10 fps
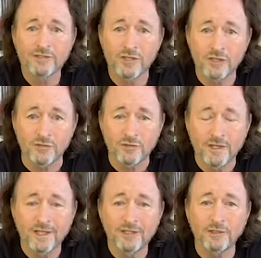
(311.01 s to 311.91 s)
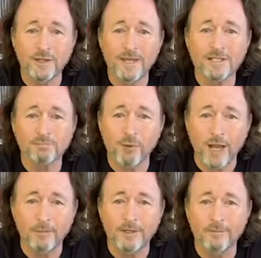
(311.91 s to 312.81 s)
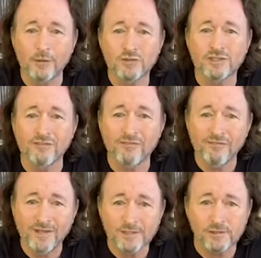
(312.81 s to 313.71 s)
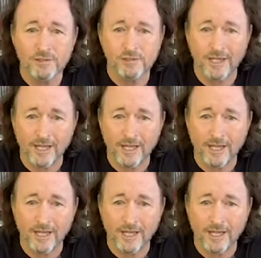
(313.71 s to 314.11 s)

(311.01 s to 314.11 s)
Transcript: Two, that's probably the most defenseless